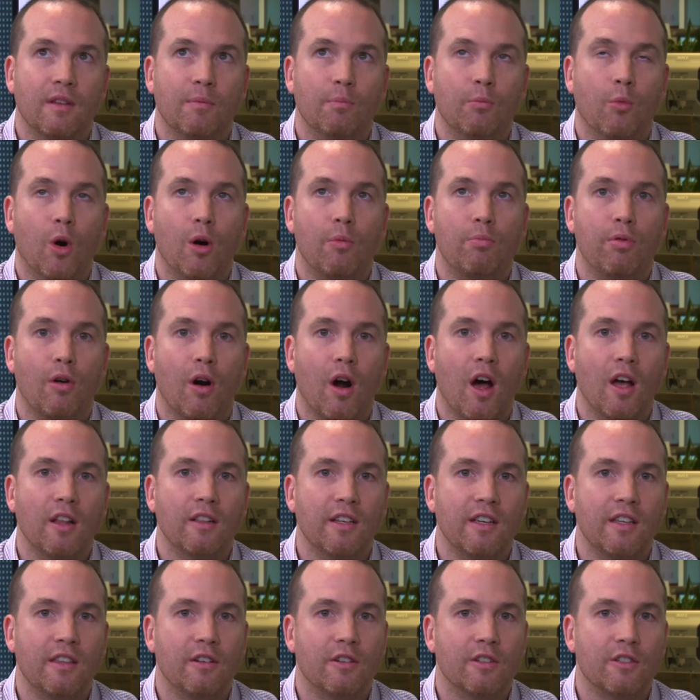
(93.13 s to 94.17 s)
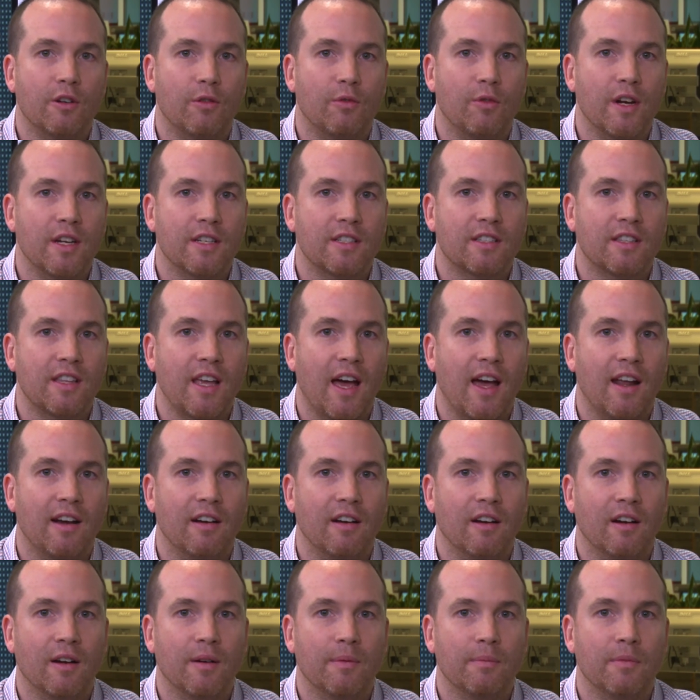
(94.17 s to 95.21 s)
more broadly, there's a risk that
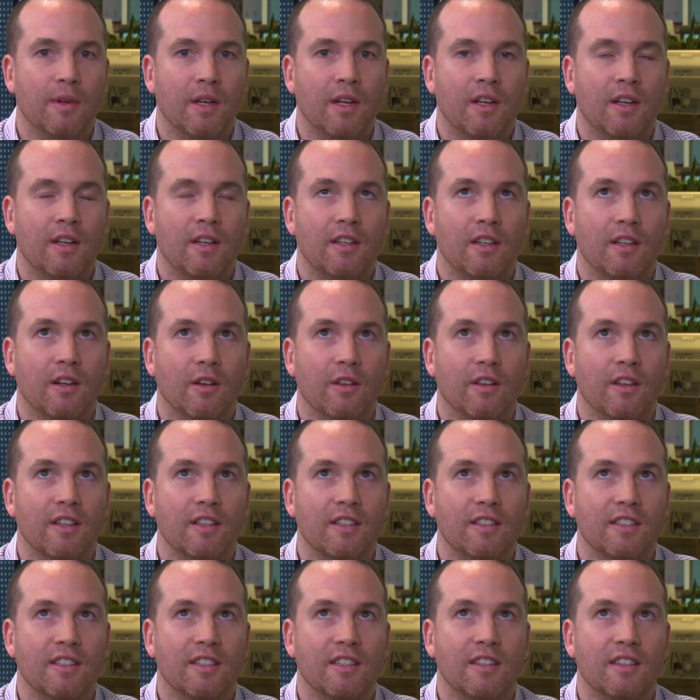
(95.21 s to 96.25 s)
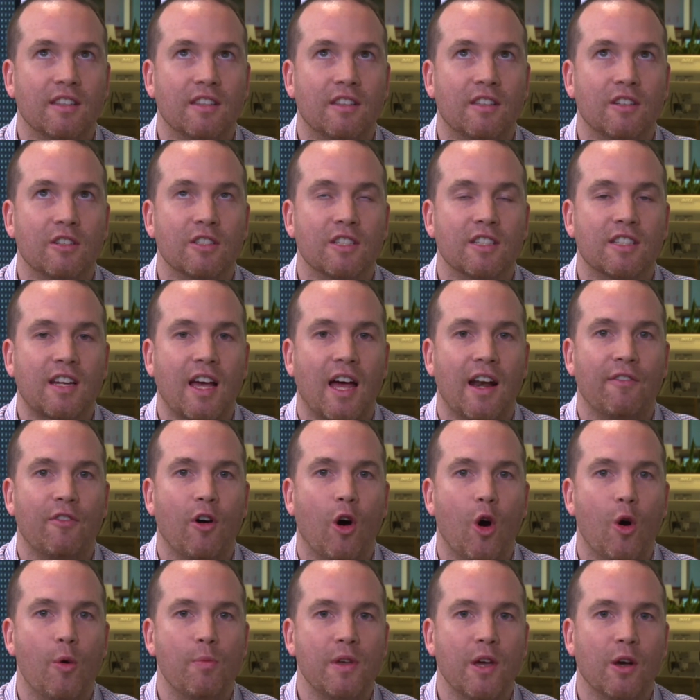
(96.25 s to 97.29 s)
there's this kind of
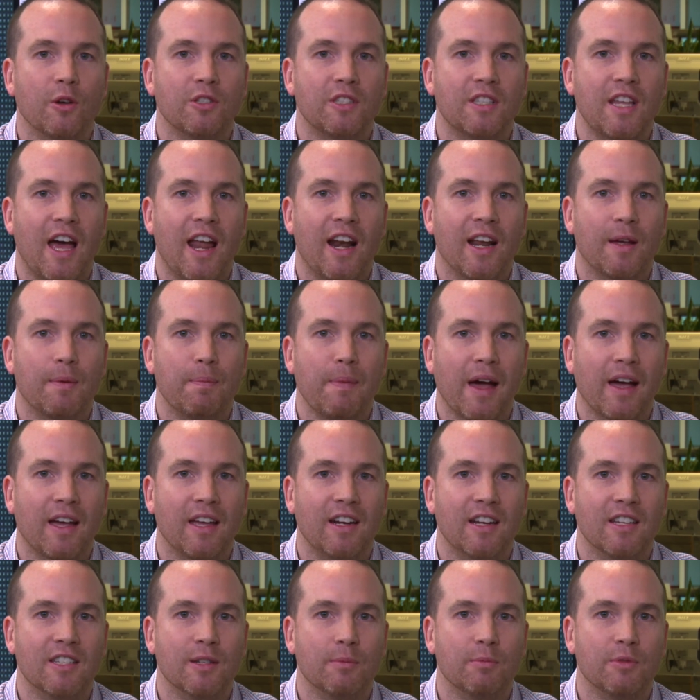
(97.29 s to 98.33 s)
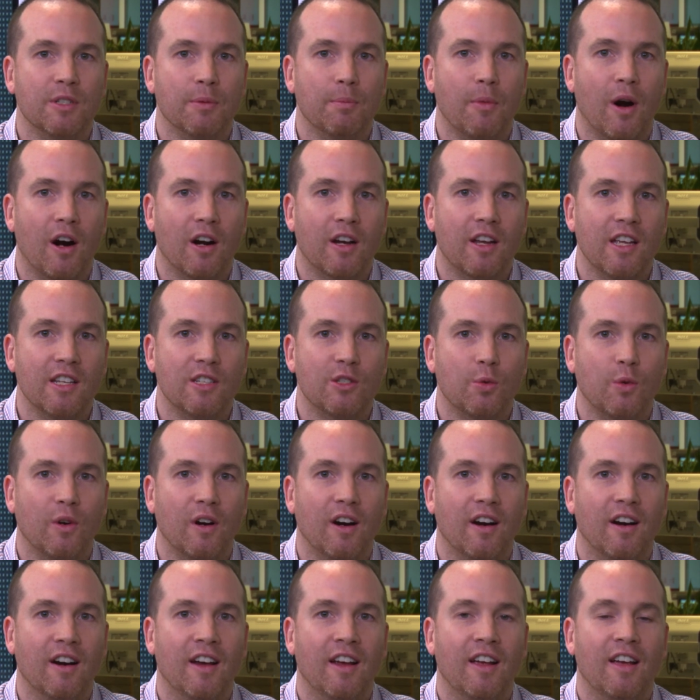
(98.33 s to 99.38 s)
homeostatic mechanism to markets
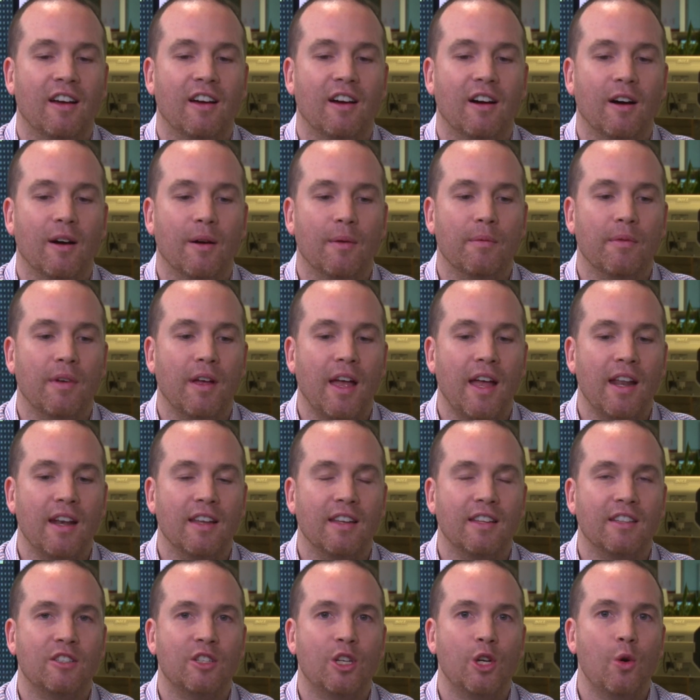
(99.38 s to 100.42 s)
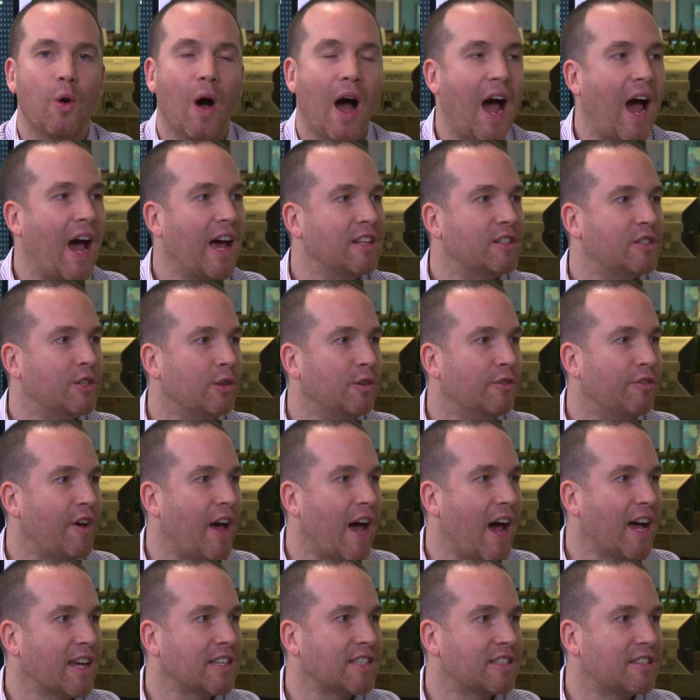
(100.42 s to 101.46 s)
where and too high too
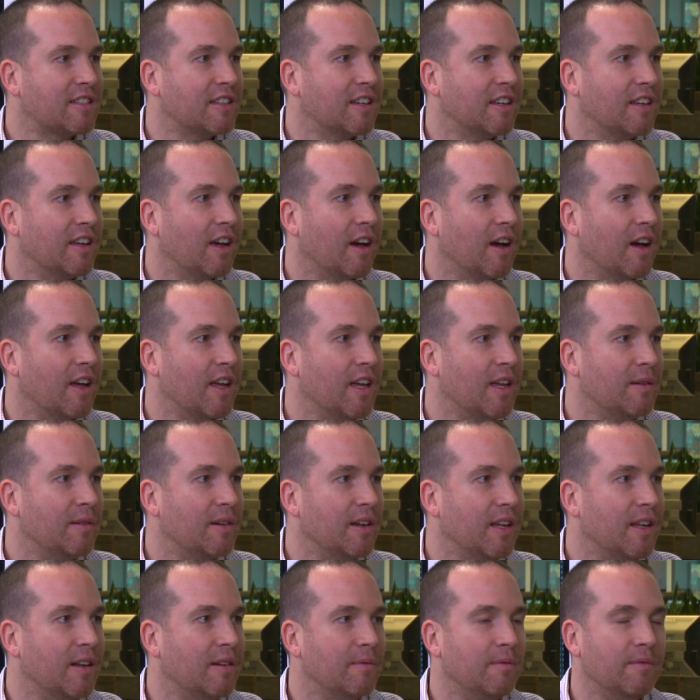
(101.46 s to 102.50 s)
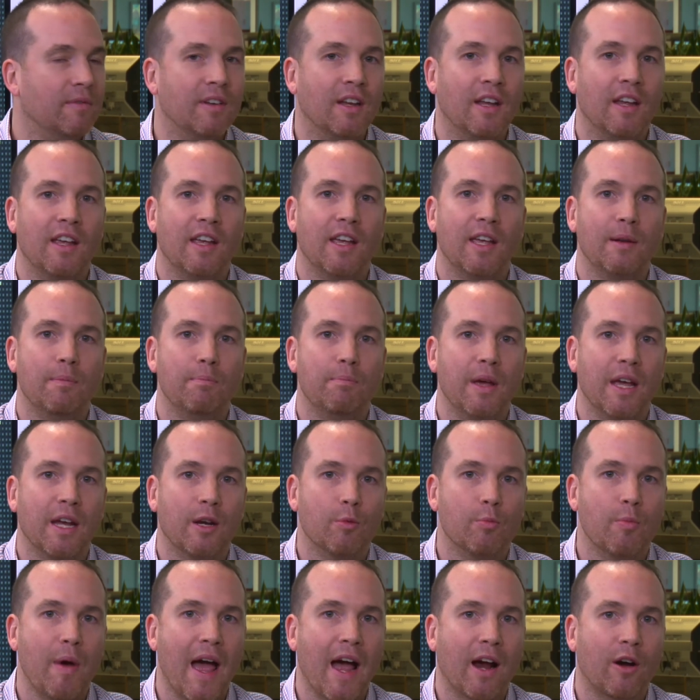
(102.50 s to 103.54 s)
fast in
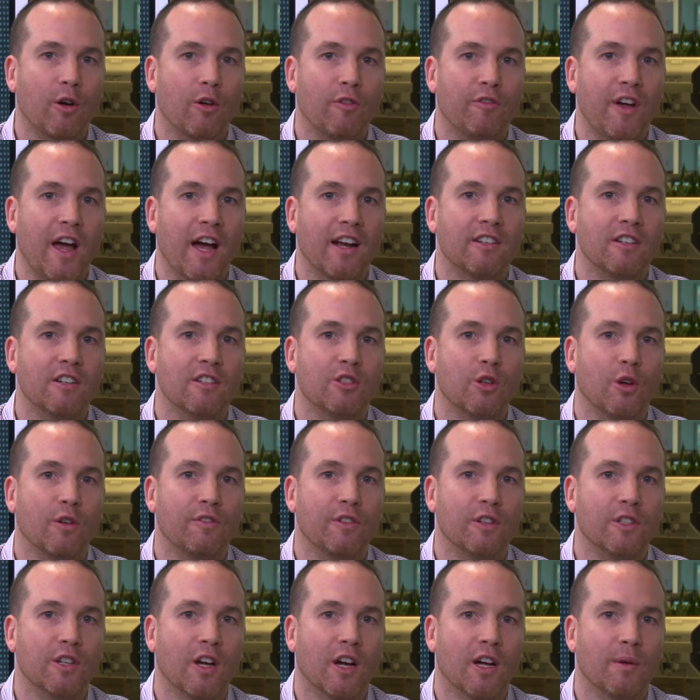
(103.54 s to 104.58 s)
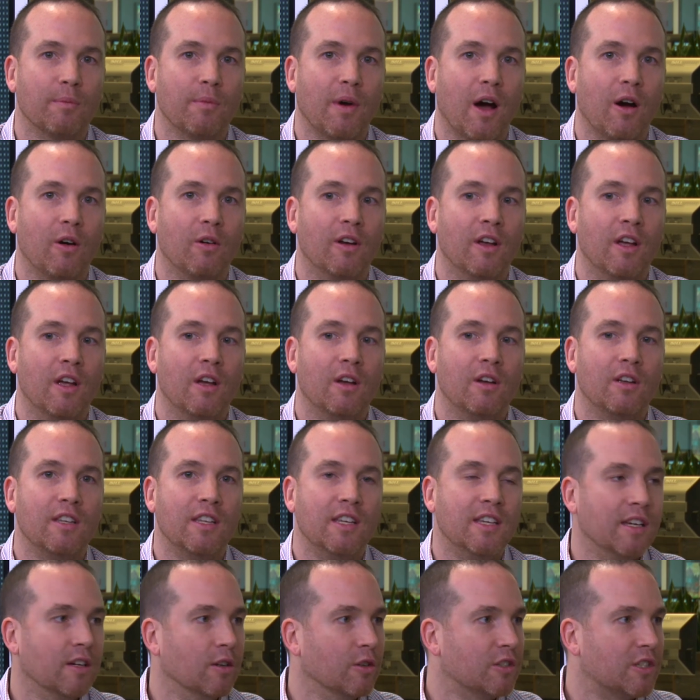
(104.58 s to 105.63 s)
big macro factors. So if you're talking about
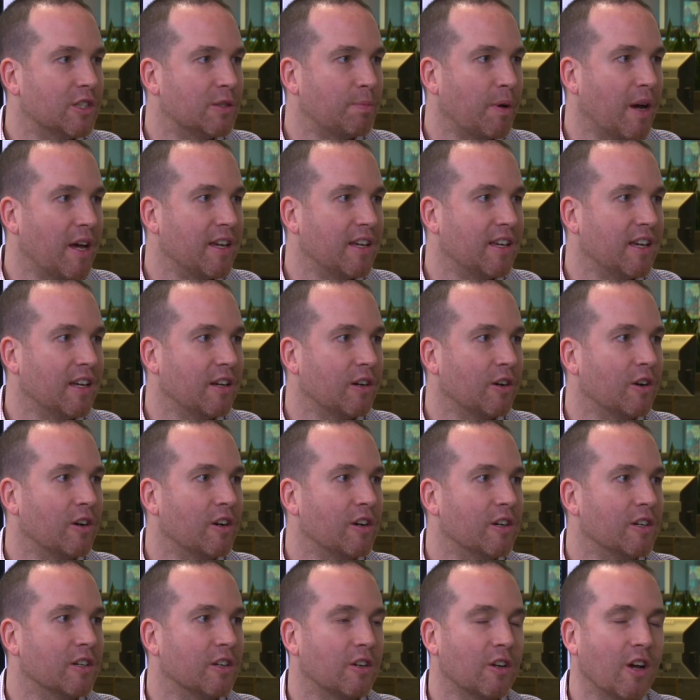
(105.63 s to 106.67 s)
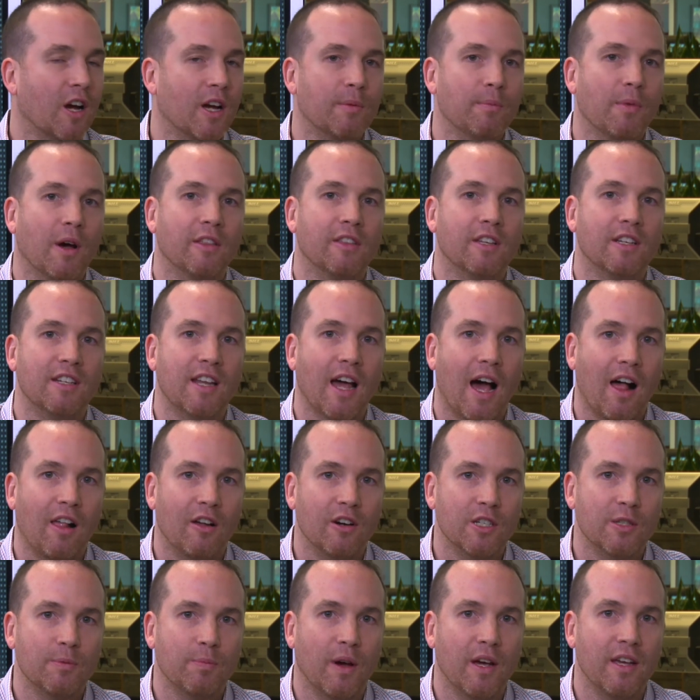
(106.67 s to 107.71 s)
yield spiking or you're talking about the
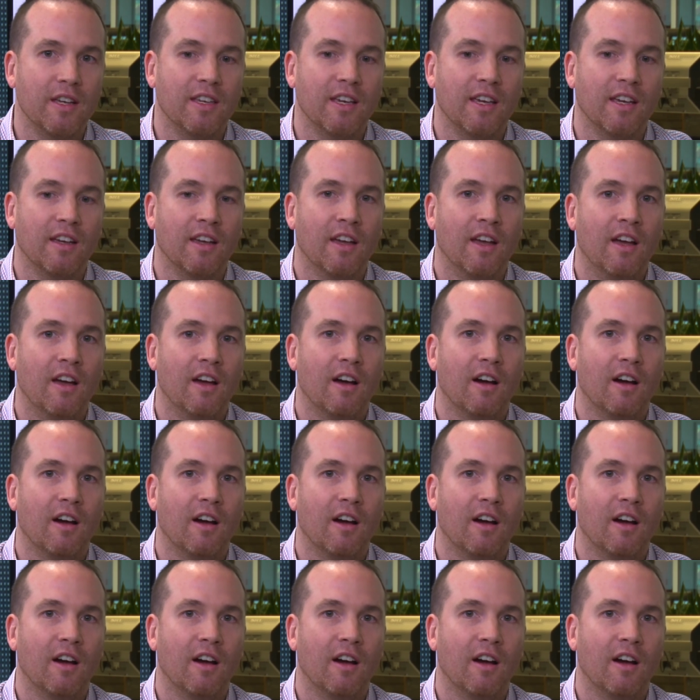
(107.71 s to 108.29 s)
dollar spiking,